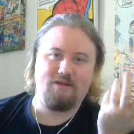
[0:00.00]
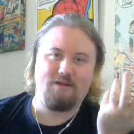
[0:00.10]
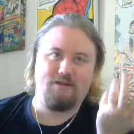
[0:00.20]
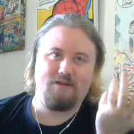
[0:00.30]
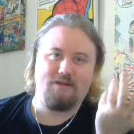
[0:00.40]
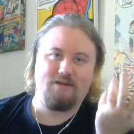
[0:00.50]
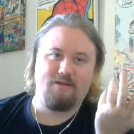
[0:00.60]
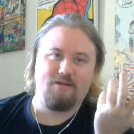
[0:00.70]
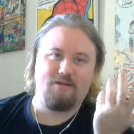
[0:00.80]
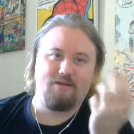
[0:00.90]

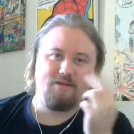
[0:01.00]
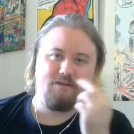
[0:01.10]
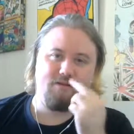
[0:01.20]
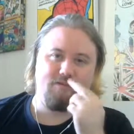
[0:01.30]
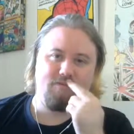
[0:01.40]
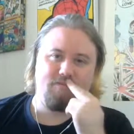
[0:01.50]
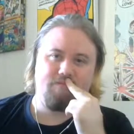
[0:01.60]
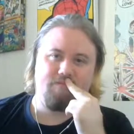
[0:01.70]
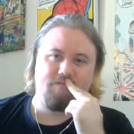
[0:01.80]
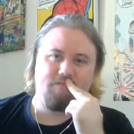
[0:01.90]

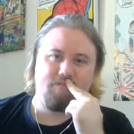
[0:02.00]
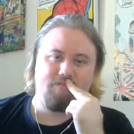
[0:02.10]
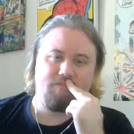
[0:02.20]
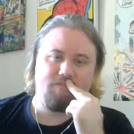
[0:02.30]
(no one is talking)